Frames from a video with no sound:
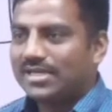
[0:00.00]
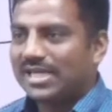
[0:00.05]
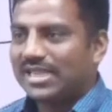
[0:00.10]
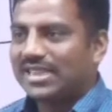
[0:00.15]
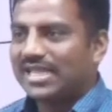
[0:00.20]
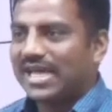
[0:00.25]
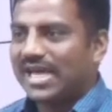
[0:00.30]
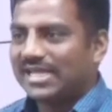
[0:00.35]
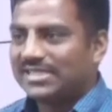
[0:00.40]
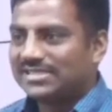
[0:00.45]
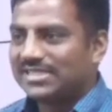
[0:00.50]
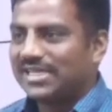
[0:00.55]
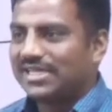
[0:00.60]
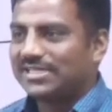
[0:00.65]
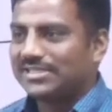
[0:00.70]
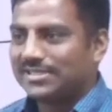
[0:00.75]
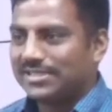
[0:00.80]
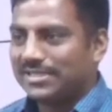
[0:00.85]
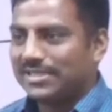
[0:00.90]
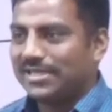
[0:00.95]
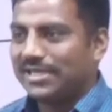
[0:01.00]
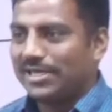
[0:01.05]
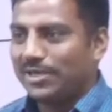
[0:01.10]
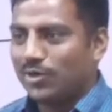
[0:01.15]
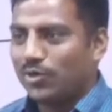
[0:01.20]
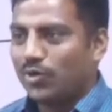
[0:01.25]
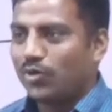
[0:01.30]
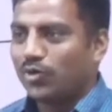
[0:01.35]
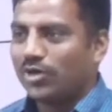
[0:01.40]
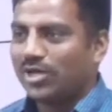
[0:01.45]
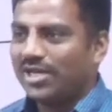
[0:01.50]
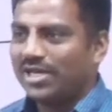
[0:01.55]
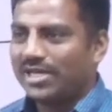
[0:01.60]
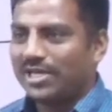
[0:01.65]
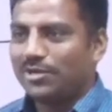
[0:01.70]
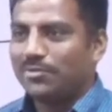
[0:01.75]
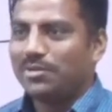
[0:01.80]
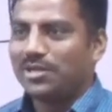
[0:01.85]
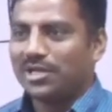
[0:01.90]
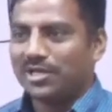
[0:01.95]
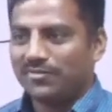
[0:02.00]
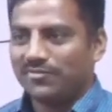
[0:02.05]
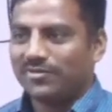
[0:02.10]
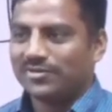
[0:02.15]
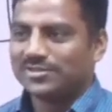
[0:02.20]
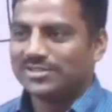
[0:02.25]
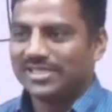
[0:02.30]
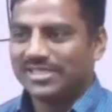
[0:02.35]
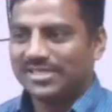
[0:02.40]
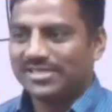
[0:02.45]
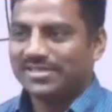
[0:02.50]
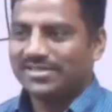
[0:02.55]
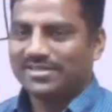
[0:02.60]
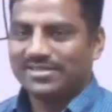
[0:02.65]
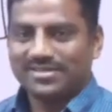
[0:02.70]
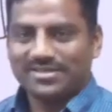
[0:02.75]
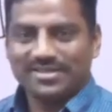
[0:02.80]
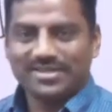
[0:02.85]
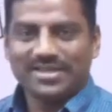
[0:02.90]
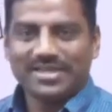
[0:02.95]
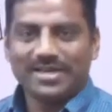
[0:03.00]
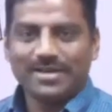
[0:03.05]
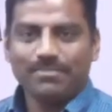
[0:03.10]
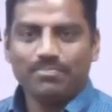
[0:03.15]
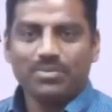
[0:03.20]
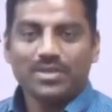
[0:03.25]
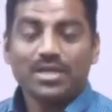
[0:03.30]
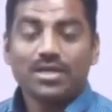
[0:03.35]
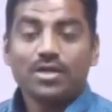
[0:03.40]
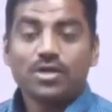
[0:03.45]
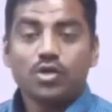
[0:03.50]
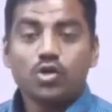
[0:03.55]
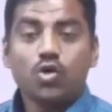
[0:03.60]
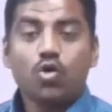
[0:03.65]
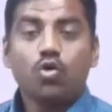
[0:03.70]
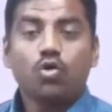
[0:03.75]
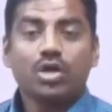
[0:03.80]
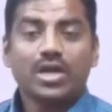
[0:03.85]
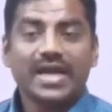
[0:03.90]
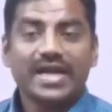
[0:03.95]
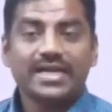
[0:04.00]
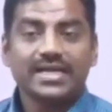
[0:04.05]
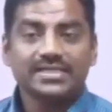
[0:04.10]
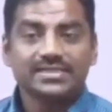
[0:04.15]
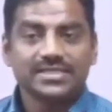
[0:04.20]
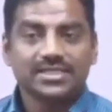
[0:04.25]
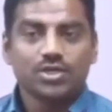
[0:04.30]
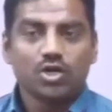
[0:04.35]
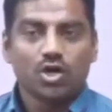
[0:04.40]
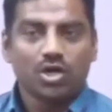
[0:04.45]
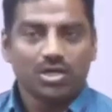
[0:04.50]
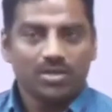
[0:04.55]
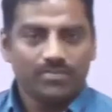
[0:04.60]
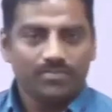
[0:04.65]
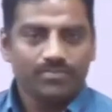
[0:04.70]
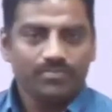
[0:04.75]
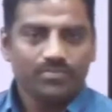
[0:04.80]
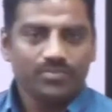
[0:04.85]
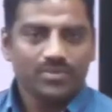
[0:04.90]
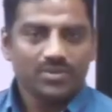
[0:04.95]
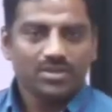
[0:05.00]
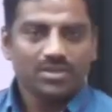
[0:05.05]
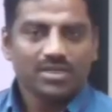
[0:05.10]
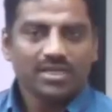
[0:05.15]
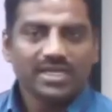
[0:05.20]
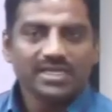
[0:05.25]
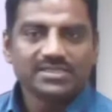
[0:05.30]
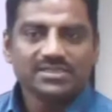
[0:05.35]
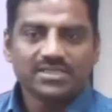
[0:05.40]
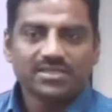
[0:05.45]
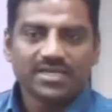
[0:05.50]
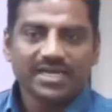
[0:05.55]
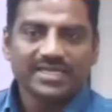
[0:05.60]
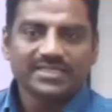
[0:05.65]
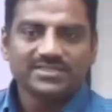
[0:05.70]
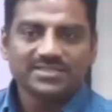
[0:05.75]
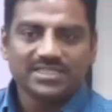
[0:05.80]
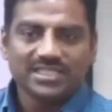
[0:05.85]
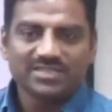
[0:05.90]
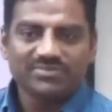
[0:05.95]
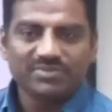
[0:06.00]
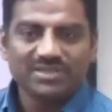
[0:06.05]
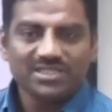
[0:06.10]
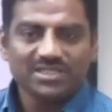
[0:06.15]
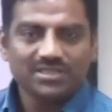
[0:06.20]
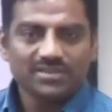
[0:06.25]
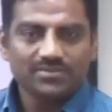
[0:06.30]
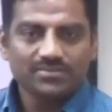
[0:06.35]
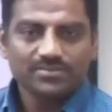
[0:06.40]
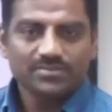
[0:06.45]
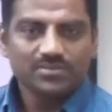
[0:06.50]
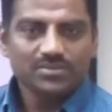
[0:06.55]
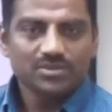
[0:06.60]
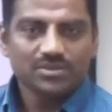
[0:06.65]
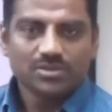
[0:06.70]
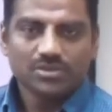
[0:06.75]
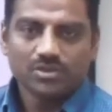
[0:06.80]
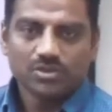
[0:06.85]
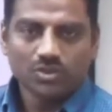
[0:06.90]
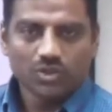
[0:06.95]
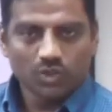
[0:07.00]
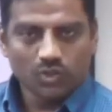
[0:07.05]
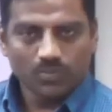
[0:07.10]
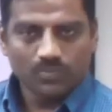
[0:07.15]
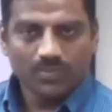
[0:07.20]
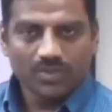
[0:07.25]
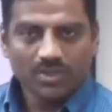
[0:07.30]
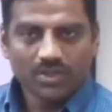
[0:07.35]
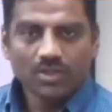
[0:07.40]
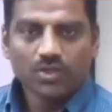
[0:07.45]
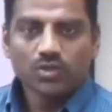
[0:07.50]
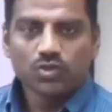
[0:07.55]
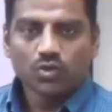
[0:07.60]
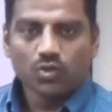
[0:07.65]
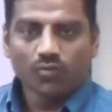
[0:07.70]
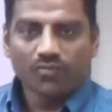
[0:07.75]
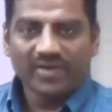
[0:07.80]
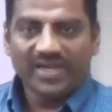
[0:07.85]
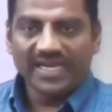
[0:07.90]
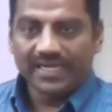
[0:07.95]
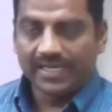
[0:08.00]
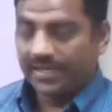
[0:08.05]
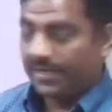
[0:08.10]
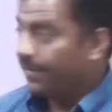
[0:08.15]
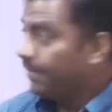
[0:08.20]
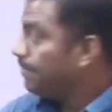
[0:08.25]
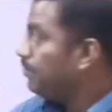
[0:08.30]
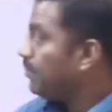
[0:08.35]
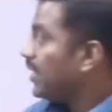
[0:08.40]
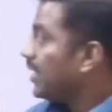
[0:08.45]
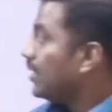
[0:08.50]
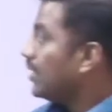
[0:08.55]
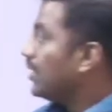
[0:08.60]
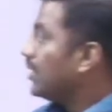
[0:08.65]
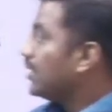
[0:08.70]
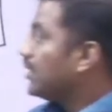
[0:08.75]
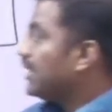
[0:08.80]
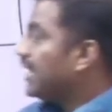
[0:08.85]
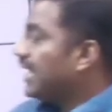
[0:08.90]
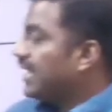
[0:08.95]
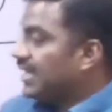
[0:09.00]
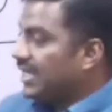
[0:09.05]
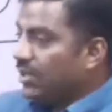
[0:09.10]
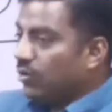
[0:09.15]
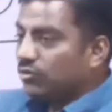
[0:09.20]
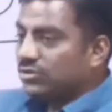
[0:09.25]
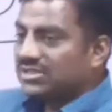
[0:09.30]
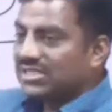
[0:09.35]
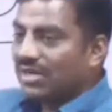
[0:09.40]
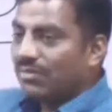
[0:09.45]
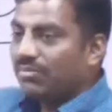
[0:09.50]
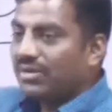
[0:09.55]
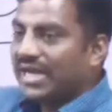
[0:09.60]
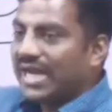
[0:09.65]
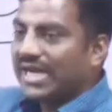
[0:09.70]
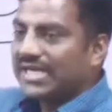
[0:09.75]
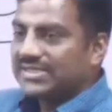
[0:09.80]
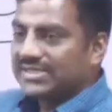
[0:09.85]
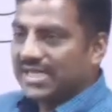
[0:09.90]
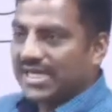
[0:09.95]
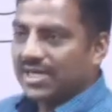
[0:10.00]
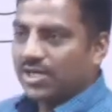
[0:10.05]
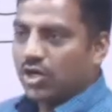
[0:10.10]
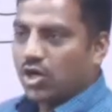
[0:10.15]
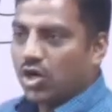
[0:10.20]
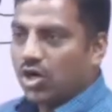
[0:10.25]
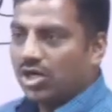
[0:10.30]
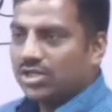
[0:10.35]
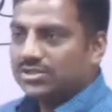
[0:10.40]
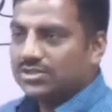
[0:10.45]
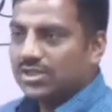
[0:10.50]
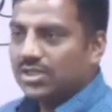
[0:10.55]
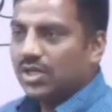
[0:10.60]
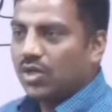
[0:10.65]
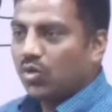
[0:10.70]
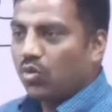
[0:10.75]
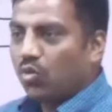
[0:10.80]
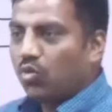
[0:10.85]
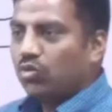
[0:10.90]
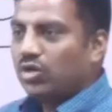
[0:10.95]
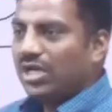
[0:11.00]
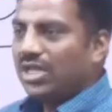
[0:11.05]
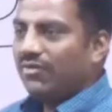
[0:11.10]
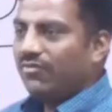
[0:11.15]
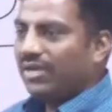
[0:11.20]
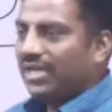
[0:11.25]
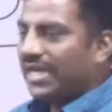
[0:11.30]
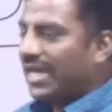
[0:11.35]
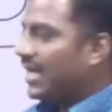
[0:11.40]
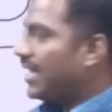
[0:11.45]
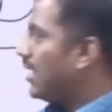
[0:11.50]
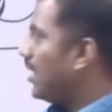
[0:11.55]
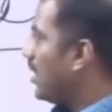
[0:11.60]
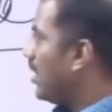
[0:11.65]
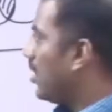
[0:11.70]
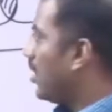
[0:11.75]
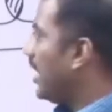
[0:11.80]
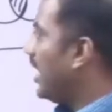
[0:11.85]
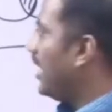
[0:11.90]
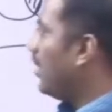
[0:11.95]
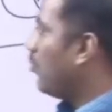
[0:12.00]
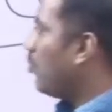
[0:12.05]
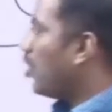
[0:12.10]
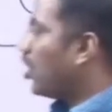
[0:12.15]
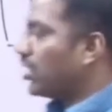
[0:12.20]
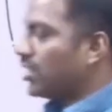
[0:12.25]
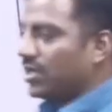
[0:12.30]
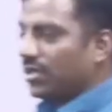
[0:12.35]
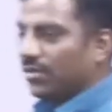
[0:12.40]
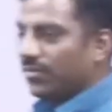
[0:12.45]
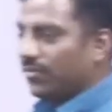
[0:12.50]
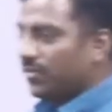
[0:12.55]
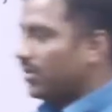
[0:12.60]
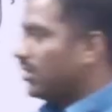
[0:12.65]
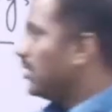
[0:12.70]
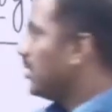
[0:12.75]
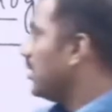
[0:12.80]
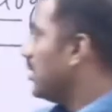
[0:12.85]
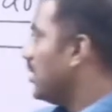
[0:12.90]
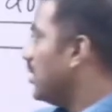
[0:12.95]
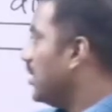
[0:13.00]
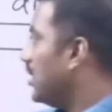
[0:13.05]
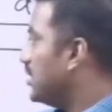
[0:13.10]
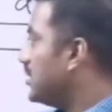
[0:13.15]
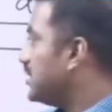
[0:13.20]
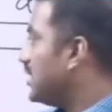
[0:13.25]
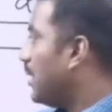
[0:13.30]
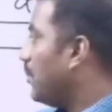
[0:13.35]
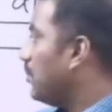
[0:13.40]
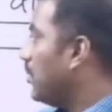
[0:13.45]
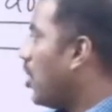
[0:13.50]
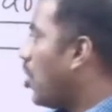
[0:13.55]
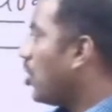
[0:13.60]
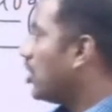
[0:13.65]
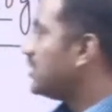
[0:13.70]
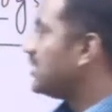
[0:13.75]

the answer is in no, it will be confusing. Yeah. No cat is a dog. Is it right statement? No. So when they give some cats are dogs, only we can read what? Some dogs